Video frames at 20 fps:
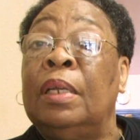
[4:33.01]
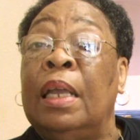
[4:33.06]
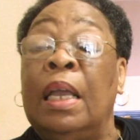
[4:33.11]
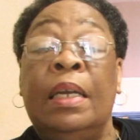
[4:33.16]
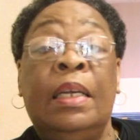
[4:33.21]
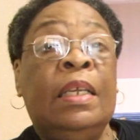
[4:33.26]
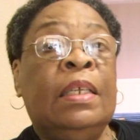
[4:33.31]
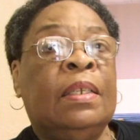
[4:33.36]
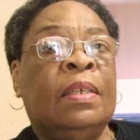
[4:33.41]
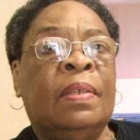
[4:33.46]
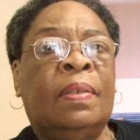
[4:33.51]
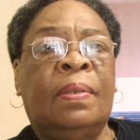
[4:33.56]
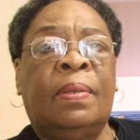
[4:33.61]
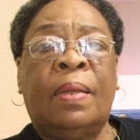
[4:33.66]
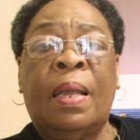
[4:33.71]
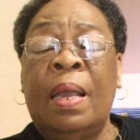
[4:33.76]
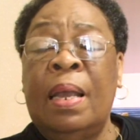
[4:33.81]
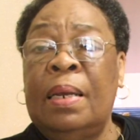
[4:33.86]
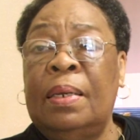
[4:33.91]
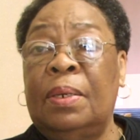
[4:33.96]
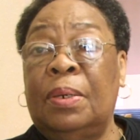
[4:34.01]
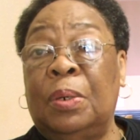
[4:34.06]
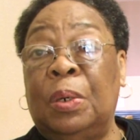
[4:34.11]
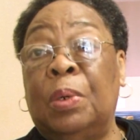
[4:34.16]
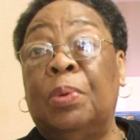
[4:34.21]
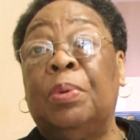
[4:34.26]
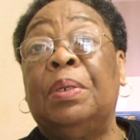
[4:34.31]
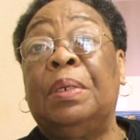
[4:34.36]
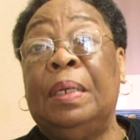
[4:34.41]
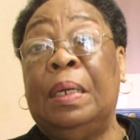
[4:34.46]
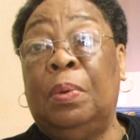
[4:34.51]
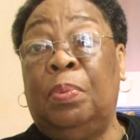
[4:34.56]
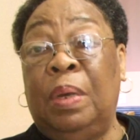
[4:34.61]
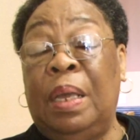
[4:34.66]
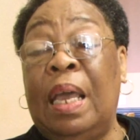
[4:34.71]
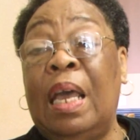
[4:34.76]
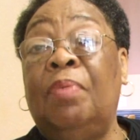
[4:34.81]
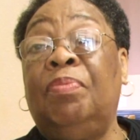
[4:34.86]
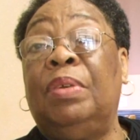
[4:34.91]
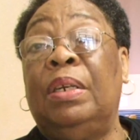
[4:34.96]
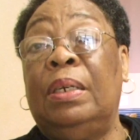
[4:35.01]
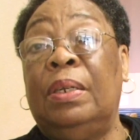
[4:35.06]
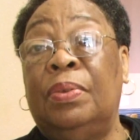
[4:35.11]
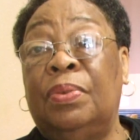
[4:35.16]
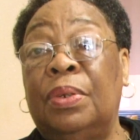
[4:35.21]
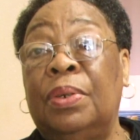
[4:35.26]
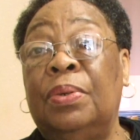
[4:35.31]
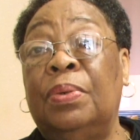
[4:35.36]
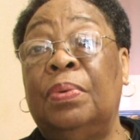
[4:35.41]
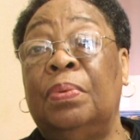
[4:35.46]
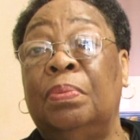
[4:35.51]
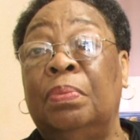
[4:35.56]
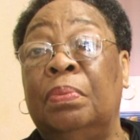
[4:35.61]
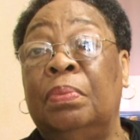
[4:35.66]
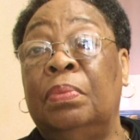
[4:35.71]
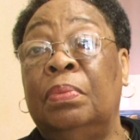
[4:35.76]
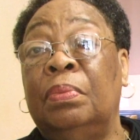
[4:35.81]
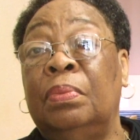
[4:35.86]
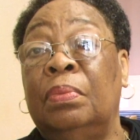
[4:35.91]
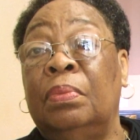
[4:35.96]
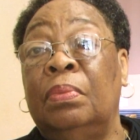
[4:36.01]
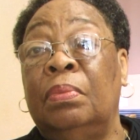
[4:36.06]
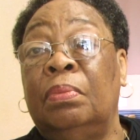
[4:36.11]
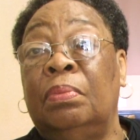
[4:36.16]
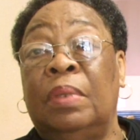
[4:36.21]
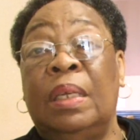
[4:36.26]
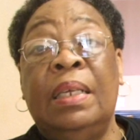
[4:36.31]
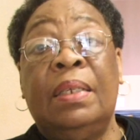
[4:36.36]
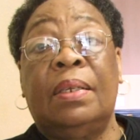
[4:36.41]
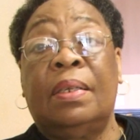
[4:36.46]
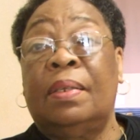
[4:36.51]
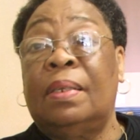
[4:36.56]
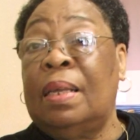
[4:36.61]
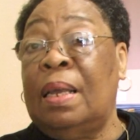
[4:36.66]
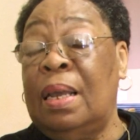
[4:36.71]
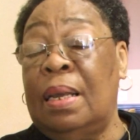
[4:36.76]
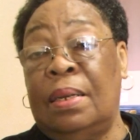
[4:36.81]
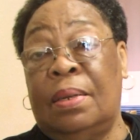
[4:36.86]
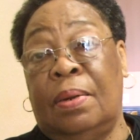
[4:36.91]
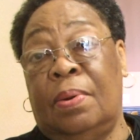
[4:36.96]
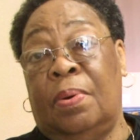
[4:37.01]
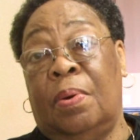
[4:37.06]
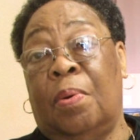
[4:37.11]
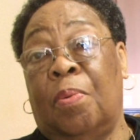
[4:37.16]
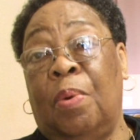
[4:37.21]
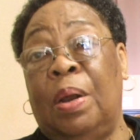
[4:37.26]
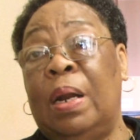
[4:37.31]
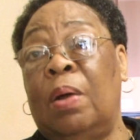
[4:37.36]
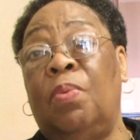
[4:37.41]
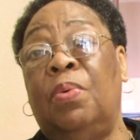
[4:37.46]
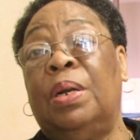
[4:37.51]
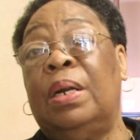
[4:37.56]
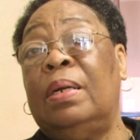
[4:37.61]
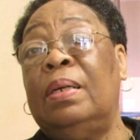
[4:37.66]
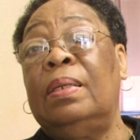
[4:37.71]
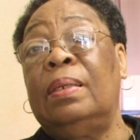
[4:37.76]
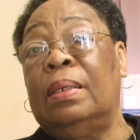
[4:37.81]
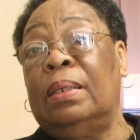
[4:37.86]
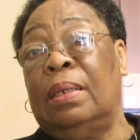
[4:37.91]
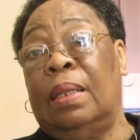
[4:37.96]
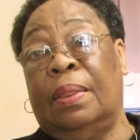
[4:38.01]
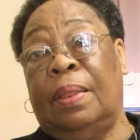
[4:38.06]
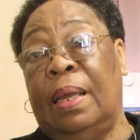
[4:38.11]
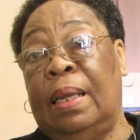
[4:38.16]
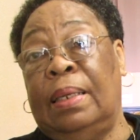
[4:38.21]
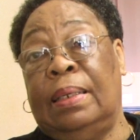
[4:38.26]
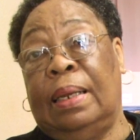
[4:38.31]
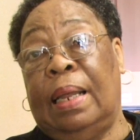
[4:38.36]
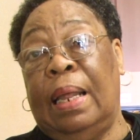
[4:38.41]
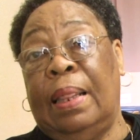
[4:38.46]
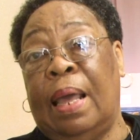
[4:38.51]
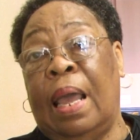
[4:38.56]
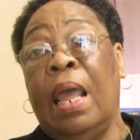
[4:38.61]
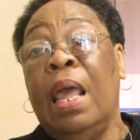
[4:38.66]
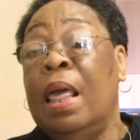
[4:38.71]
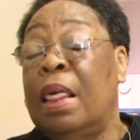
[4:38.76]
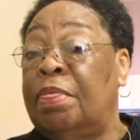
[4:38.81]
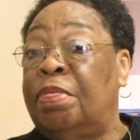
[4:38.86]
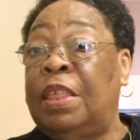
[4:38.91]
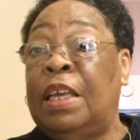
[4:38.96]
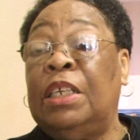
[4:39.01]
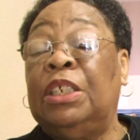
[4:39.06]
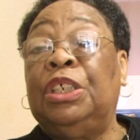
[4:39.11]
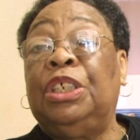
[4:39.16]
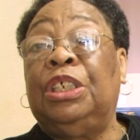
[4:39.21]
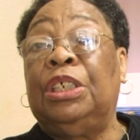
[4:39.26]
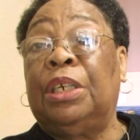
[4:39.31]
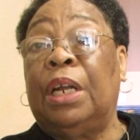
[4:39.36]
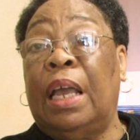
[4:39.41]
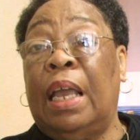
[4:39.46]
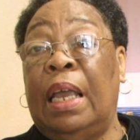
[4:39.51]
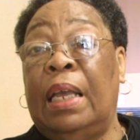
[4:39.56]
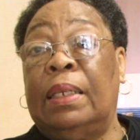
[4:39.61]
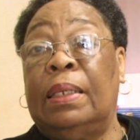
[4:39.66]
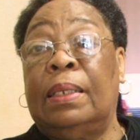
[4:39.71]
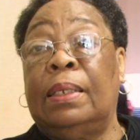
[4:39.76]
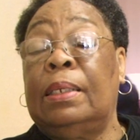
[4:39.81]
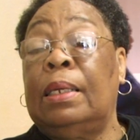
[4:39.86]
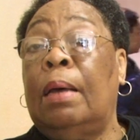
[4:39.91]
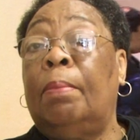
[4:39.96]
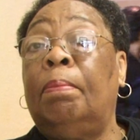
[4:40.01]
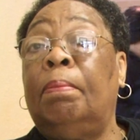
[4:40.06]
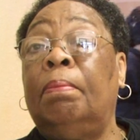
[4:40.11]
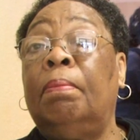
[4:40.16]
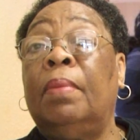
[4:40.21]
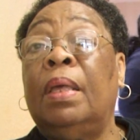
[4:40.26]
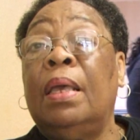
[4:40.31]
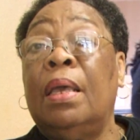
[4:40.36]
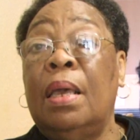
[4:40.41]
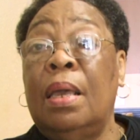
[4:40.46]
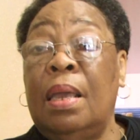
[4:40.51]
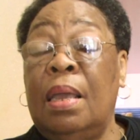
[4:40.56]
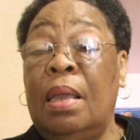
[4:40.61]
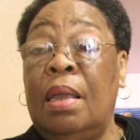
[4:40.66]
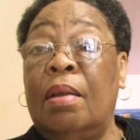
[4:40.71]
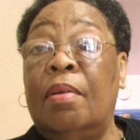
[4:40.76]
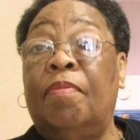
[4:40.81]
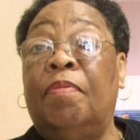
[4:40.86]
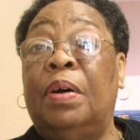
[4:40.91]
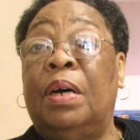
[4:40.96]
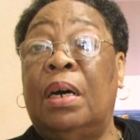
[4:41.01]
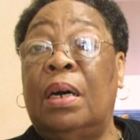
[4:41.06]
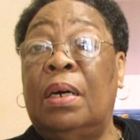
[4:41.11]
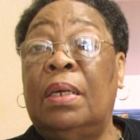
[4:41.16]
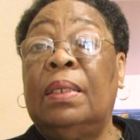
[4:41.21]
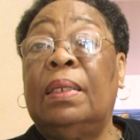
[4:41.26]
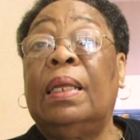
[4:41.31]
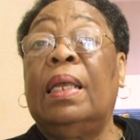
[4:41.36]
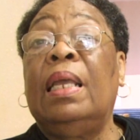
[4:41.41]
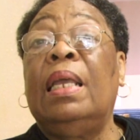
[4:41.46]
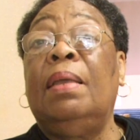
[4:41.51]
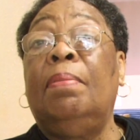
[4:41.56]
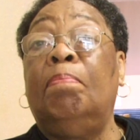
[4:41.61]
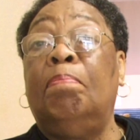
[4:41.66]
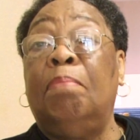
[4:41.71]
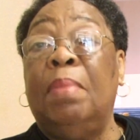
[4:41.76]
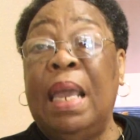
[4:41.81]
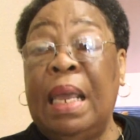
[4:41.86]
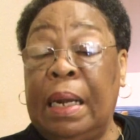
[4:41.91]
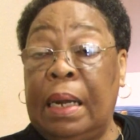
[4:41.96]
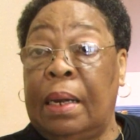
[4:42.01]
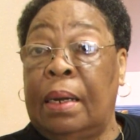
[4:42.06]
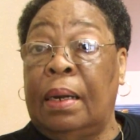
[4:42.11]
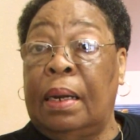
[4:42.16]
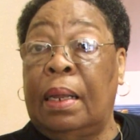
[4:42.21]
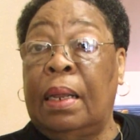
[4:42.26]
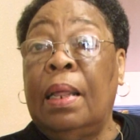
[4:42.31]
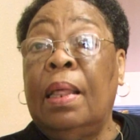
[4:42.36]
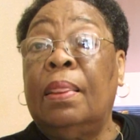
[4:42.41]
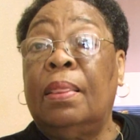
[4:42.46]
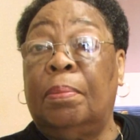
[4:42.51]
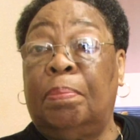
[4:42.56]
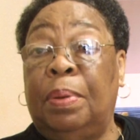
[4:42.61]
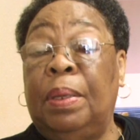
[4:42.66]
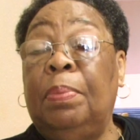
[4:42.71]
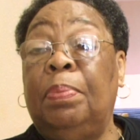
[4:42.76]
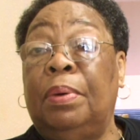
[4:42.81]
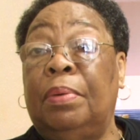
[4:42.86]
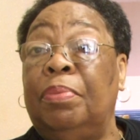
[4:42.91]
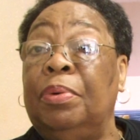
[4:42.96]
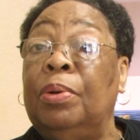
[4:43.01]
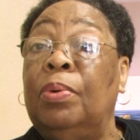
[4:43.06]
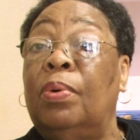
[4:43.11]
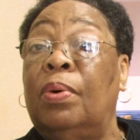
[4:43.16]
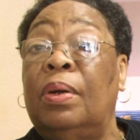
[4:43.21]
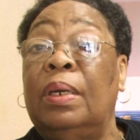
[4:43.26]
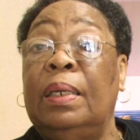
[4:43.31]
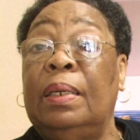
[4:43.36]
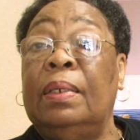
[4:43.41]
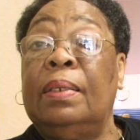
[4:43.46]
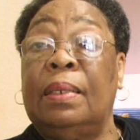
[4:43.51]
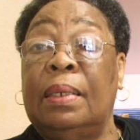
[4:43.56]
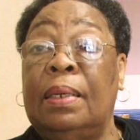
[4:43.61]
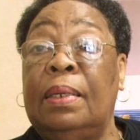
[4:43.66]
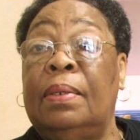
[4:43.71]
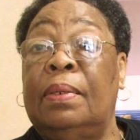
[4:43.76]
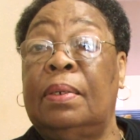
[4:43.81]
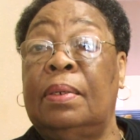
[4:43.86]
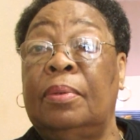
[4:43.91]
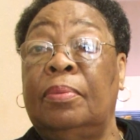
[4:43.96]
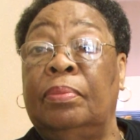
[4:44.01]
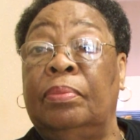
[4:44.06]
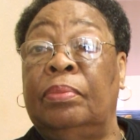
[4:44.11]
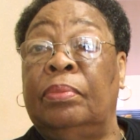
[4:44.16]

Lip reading: And these are sad stories that we have to listen to. These are sad stories. We don't want to listen to things like that. They should have had something here for us immediately, the people of New Orleans East.